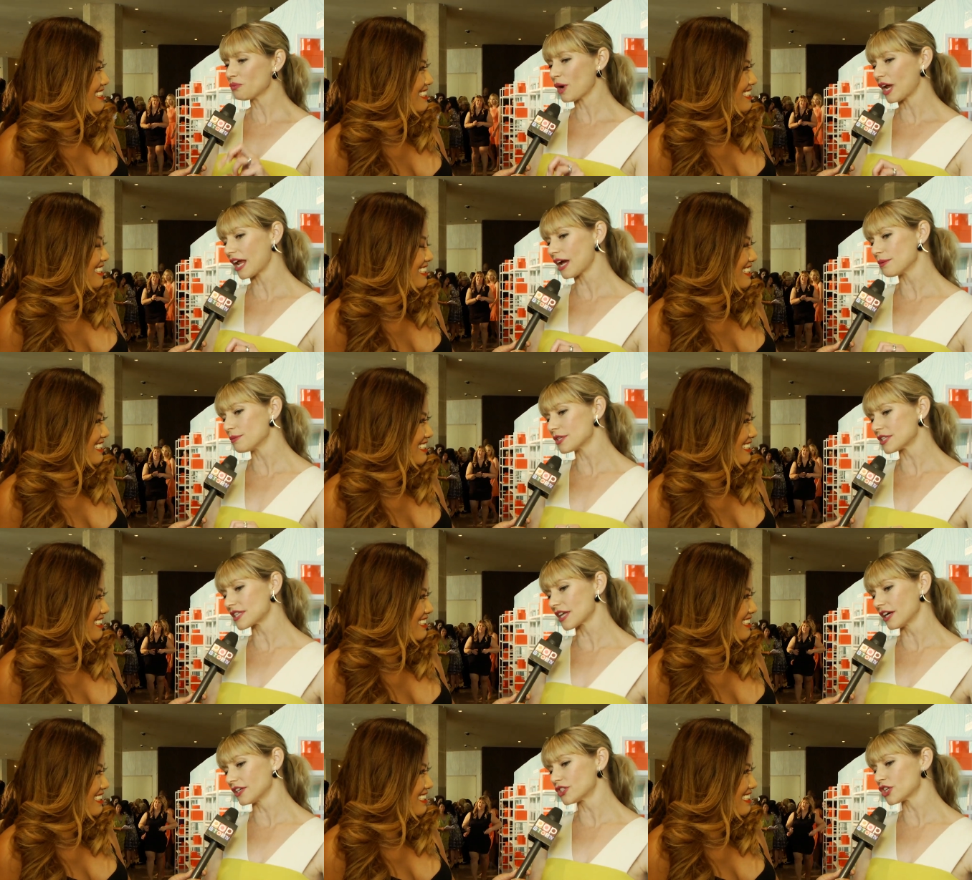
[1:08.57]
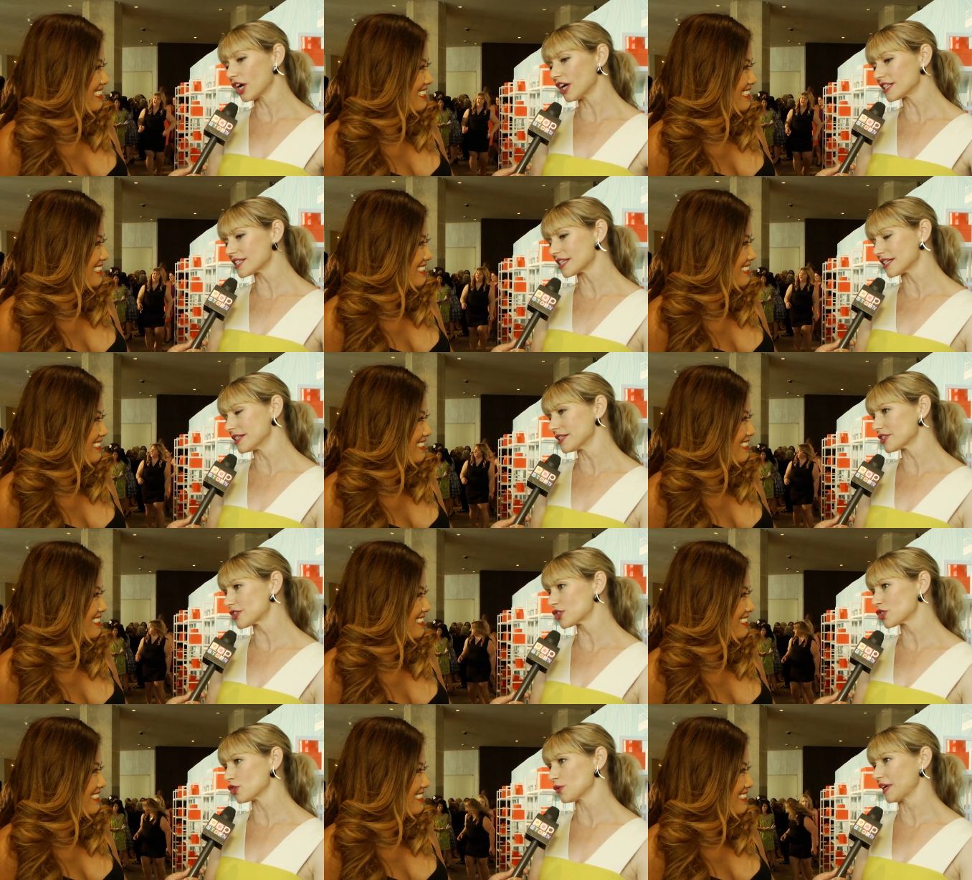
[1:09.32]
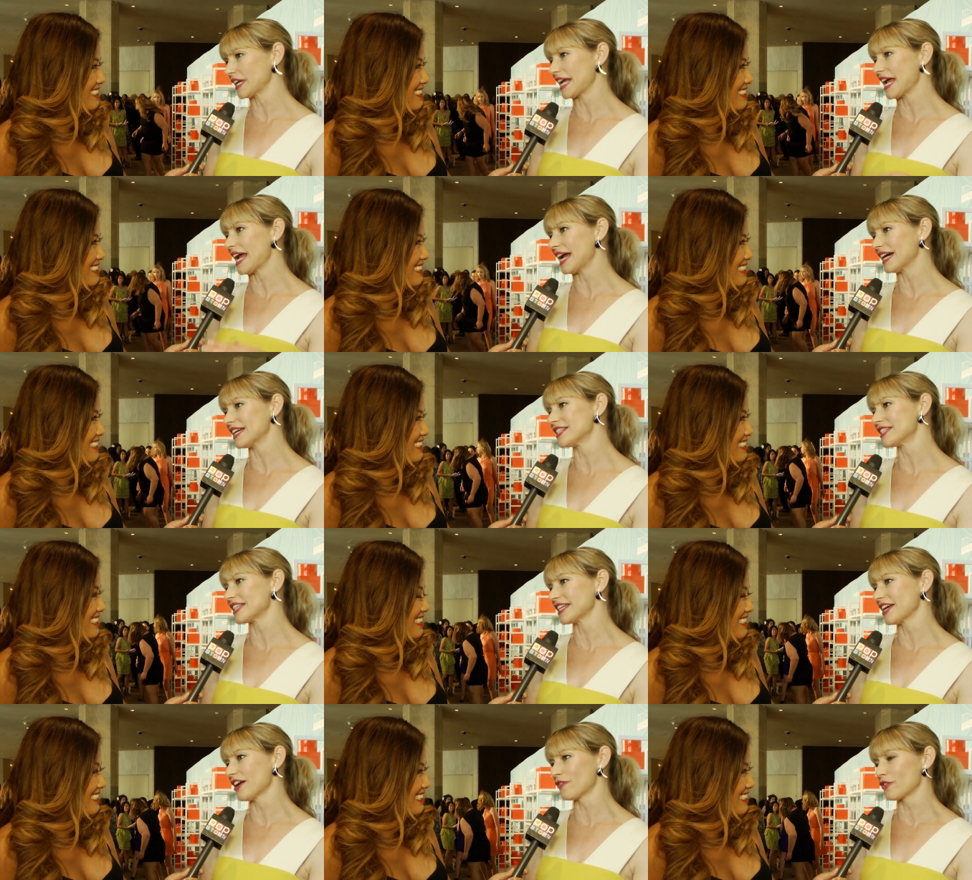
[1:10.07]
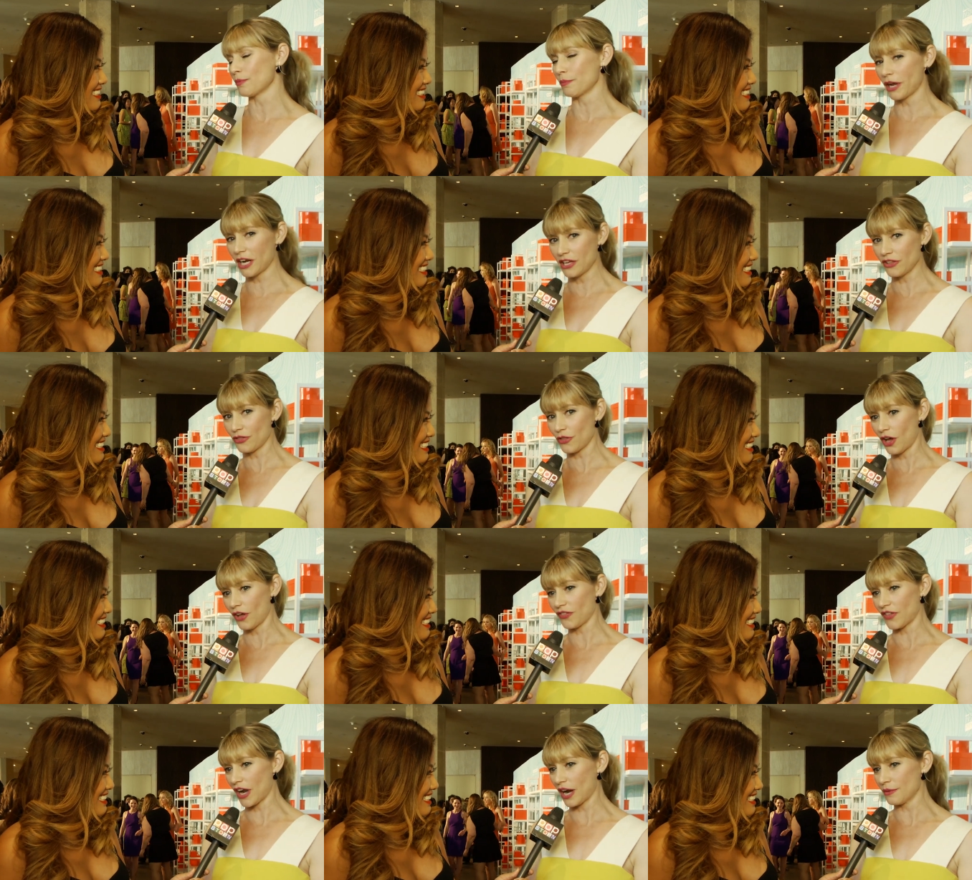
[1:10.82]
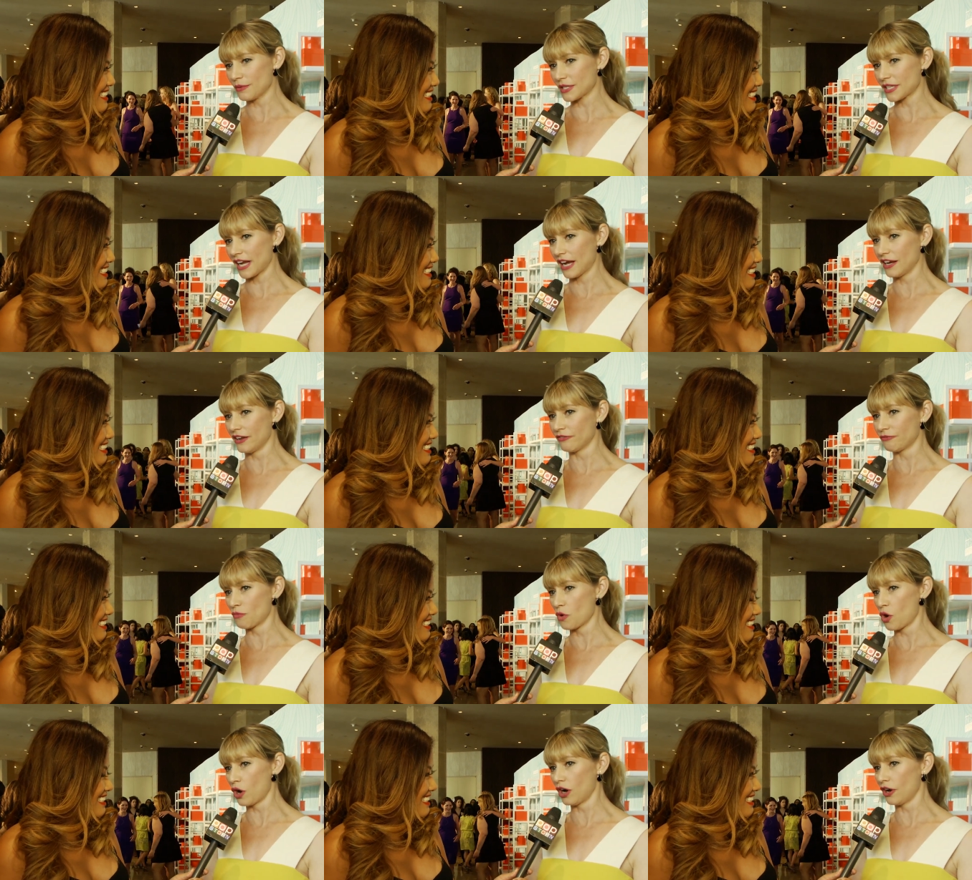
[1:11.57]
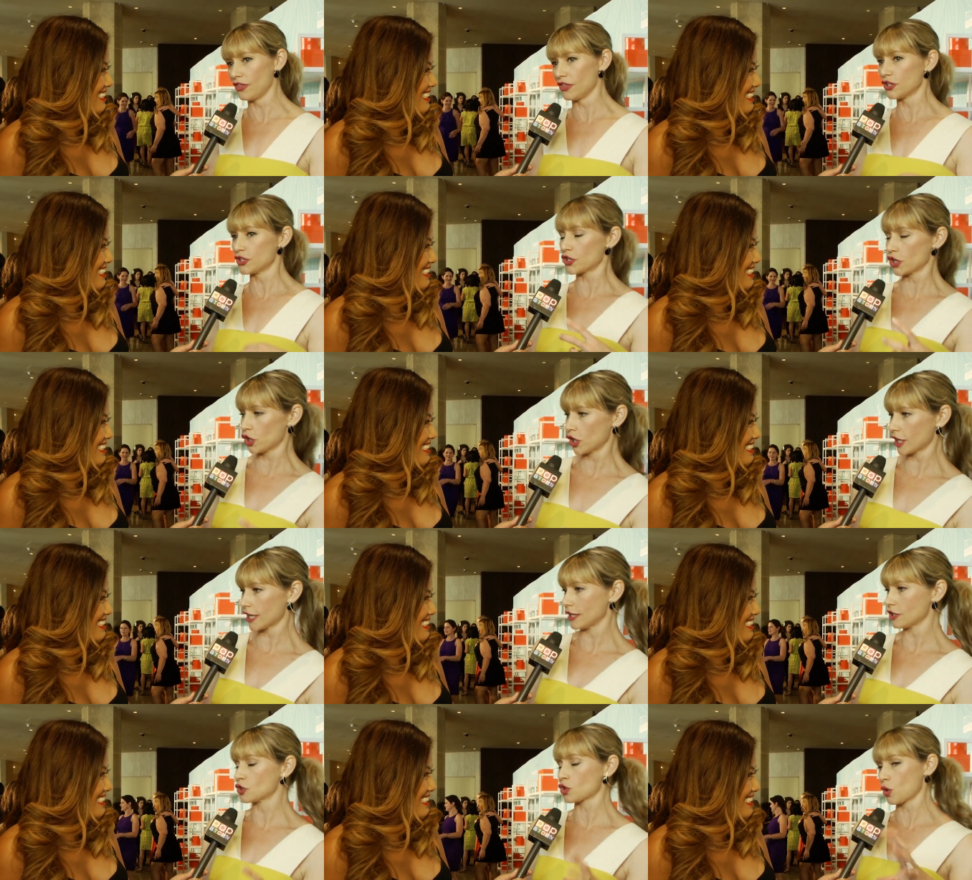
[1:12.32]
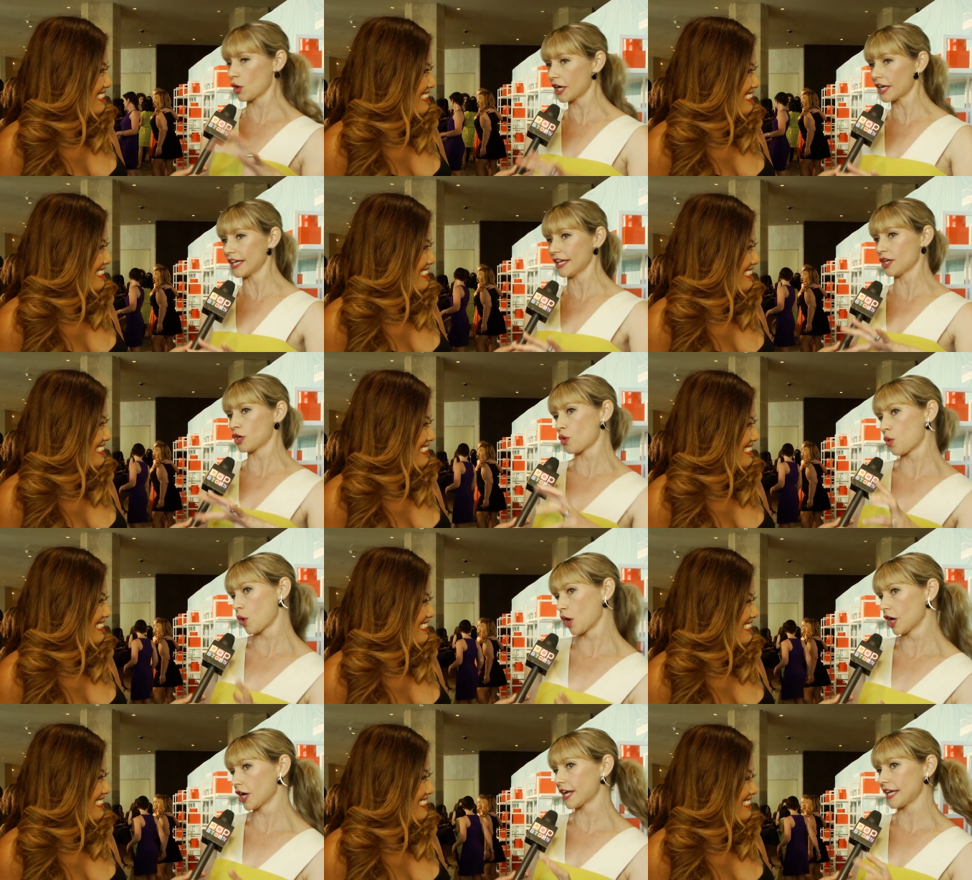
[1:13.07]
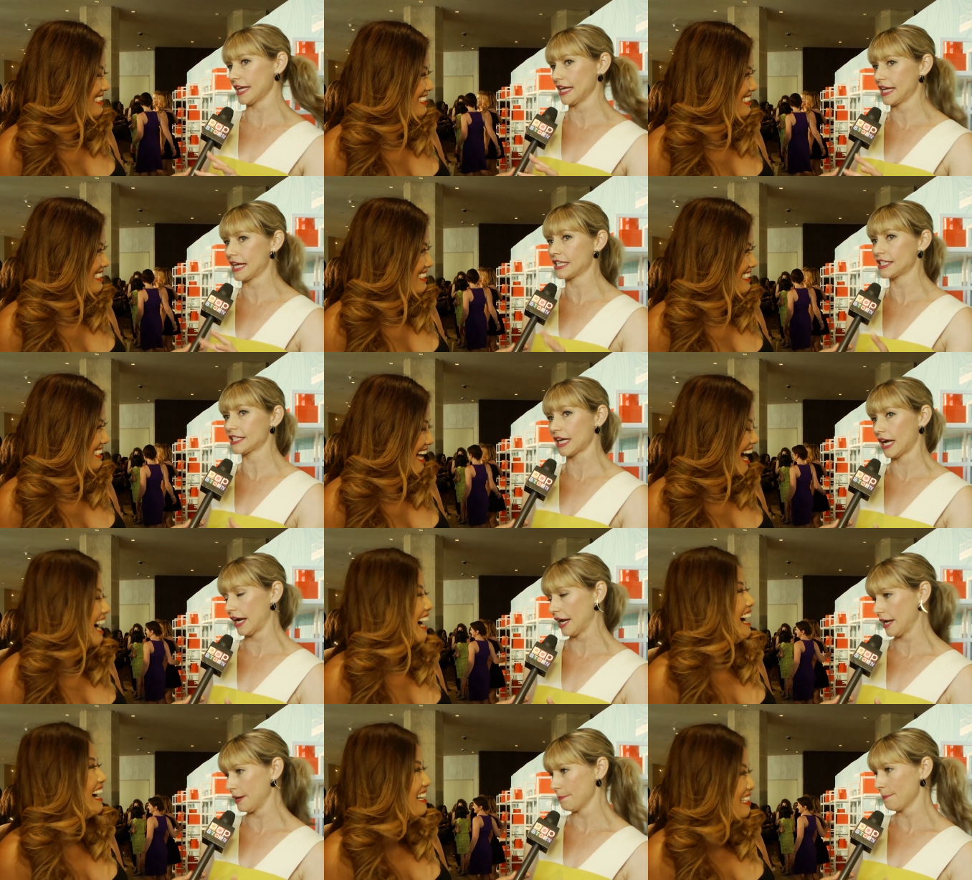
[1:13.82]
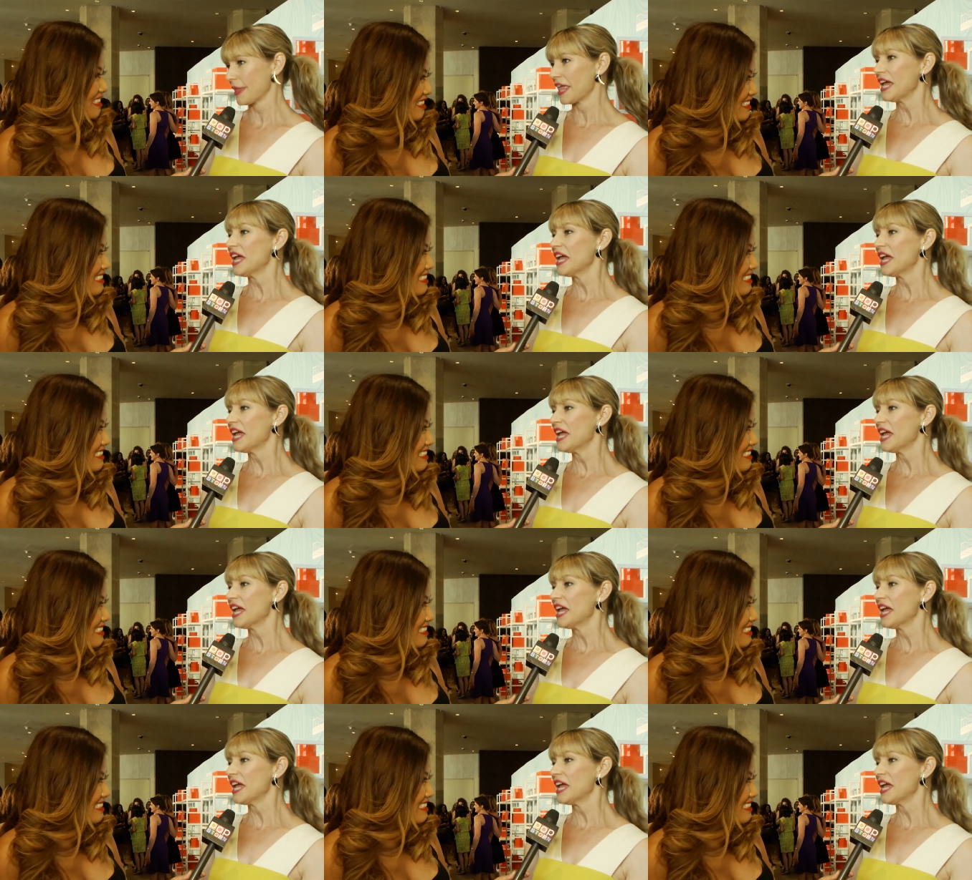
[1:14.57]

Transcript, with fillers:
Speaker 1: when I was on Dawson's doing Andy, everybody thought that I was kind of more the dorky, quirky type.